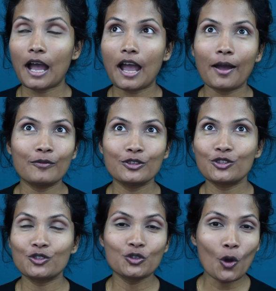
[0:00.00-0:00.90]
I was
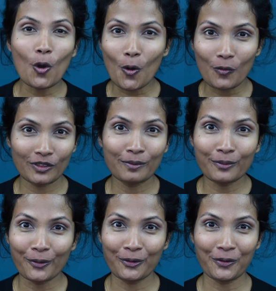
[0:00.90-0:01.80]
so over the
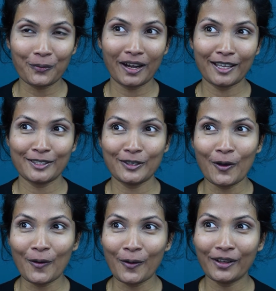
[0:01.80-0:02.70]
moon when I
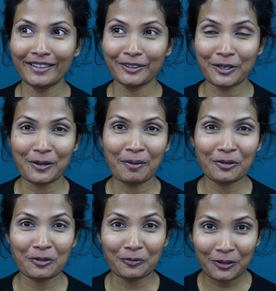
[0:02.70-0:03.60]
saw the
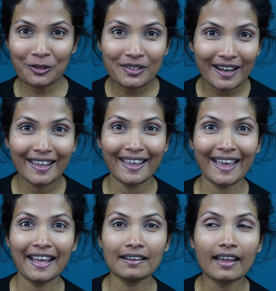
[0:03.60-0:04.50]
amount of views that I had,